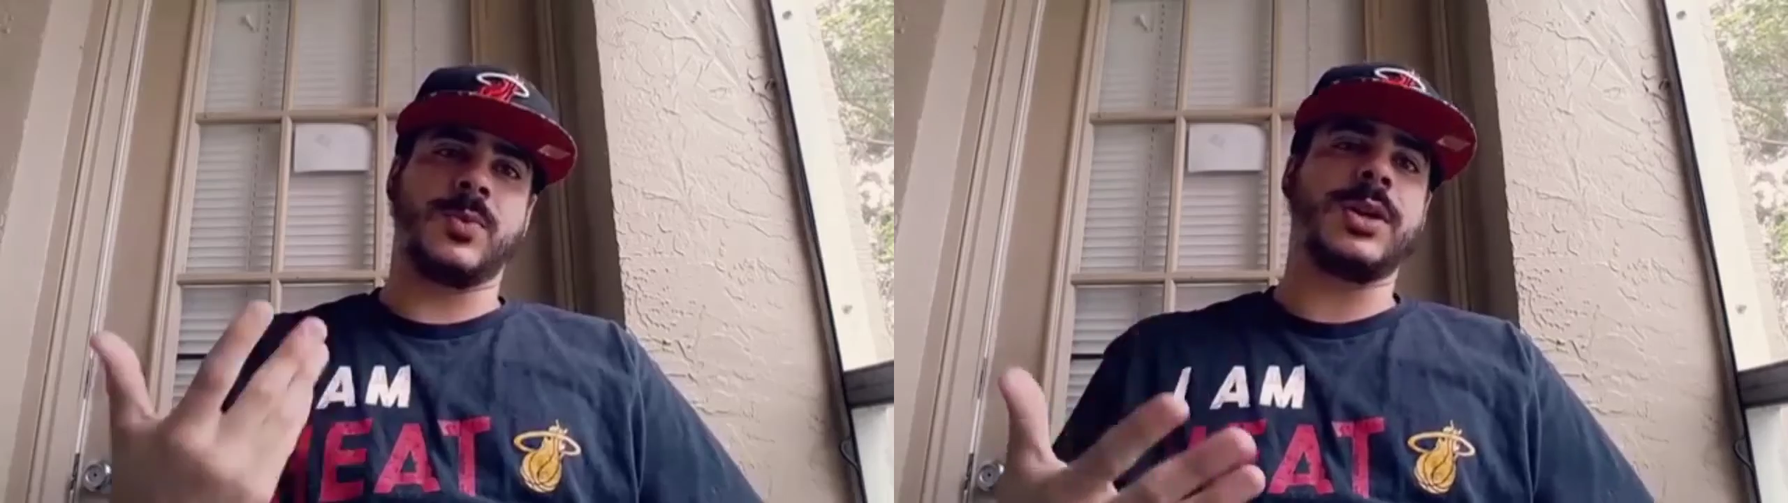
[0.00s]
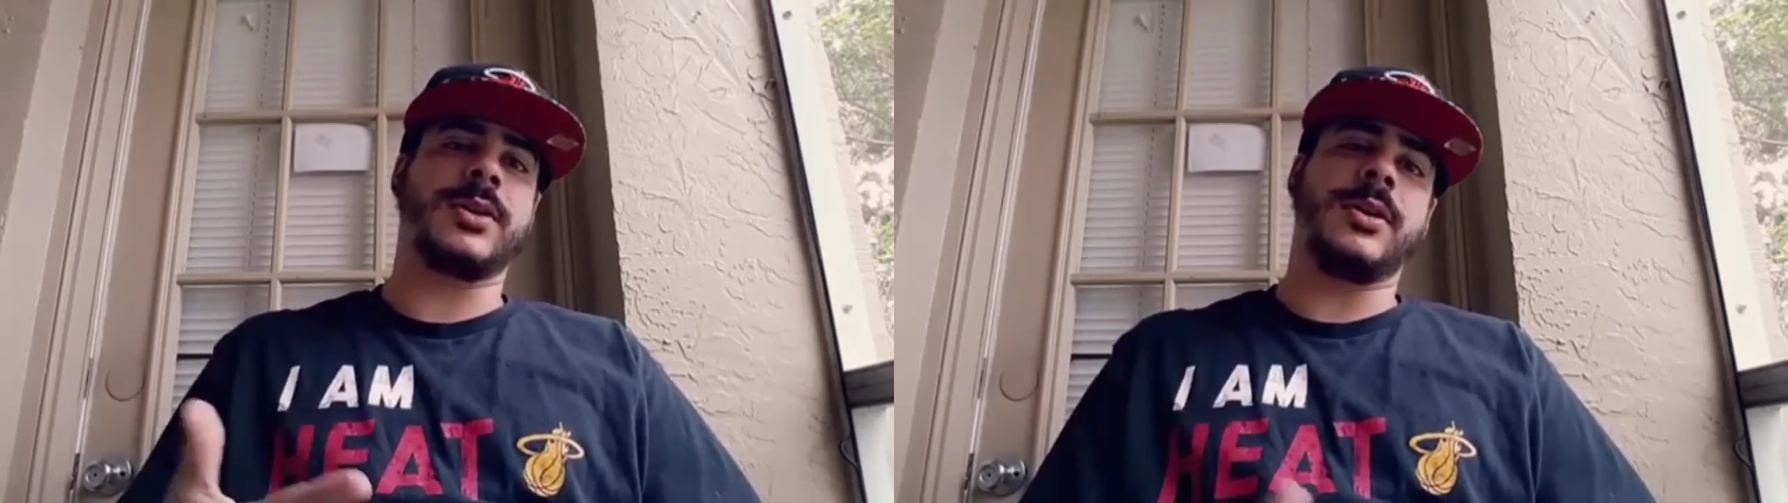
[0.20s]

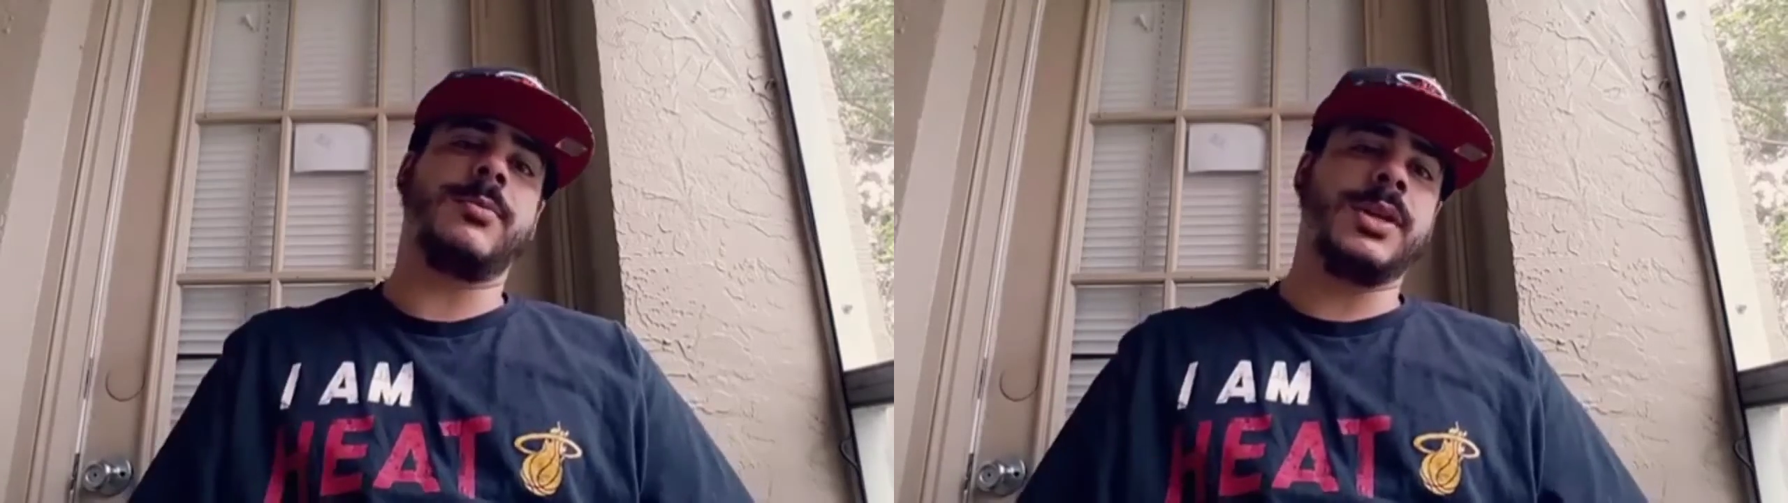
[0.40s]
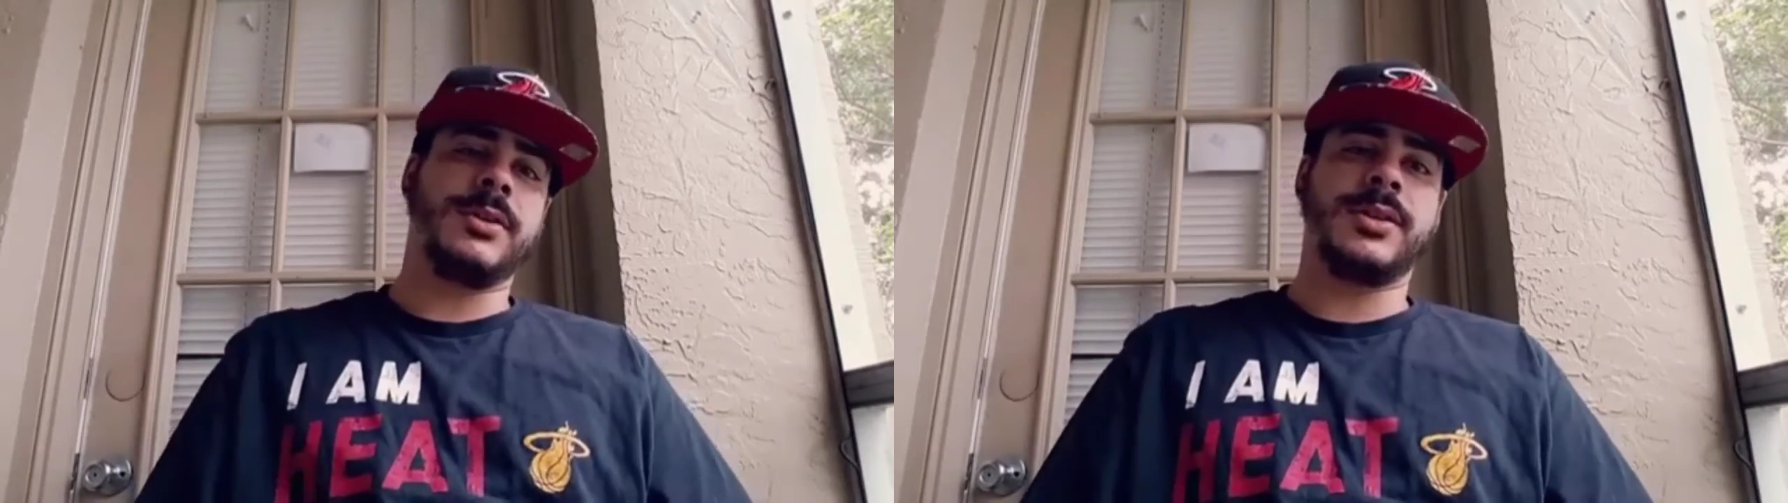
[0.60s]
is what's
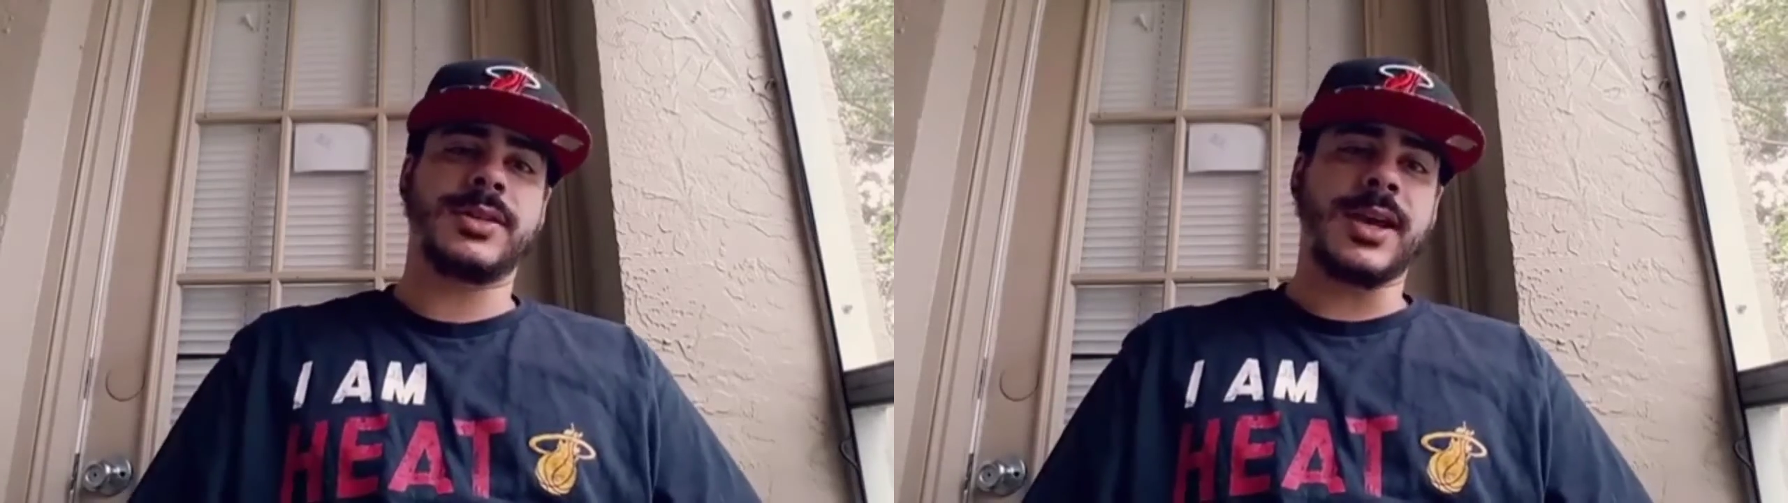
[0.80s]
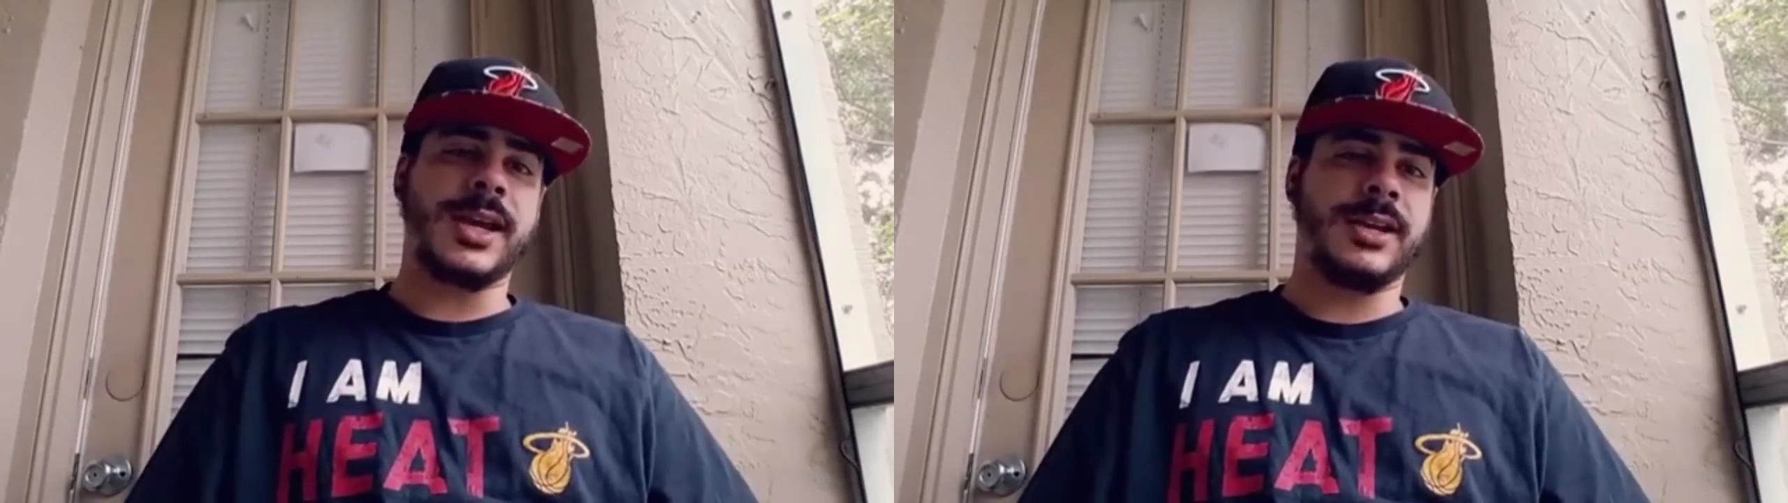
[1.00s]
going to be the
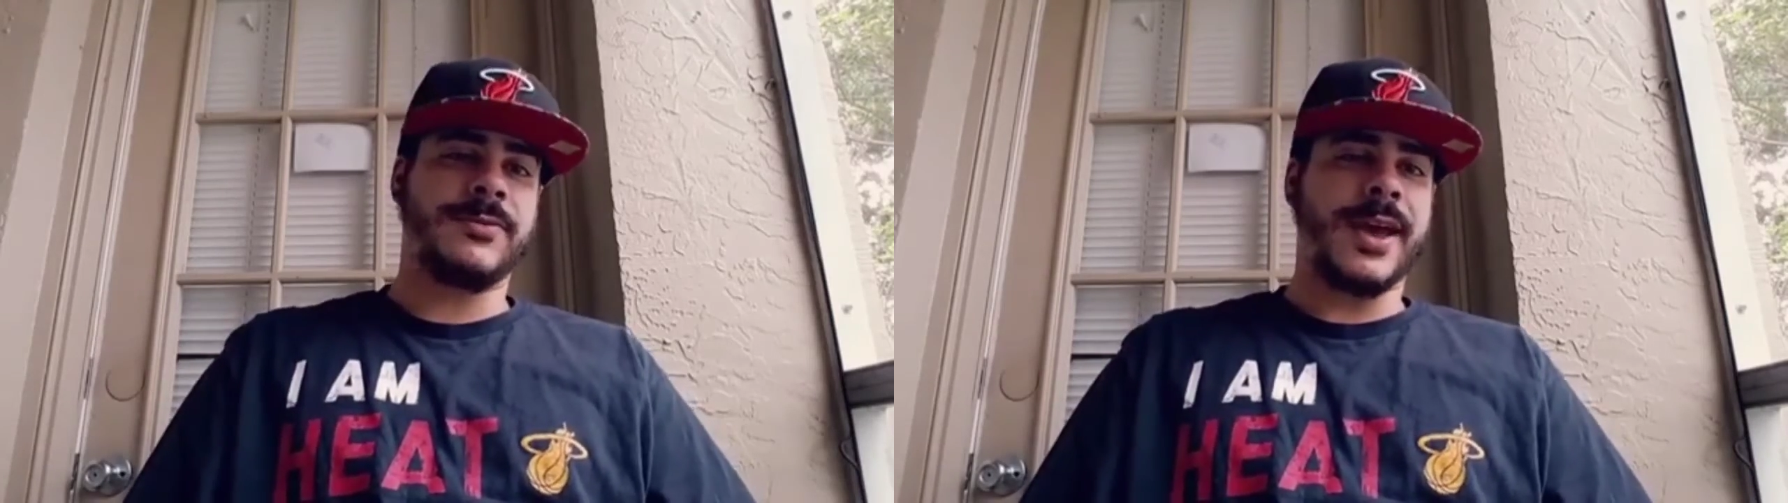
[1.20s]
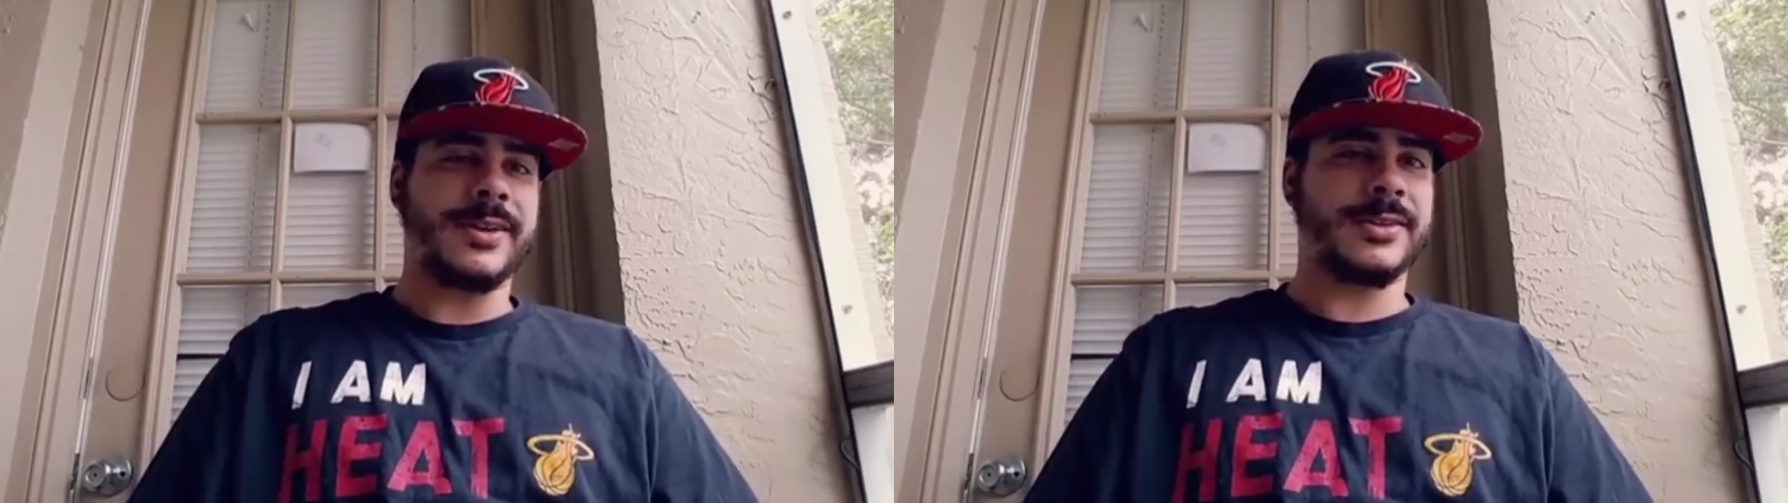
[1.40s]
deciding
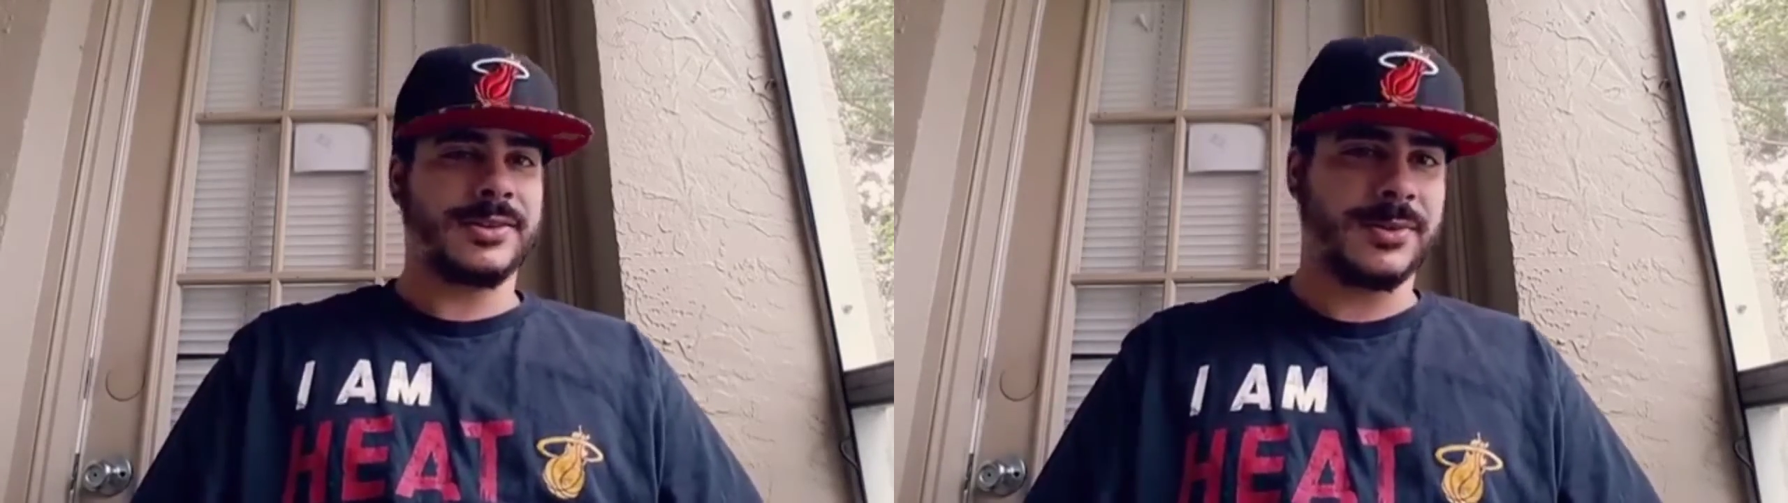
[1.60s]
factor.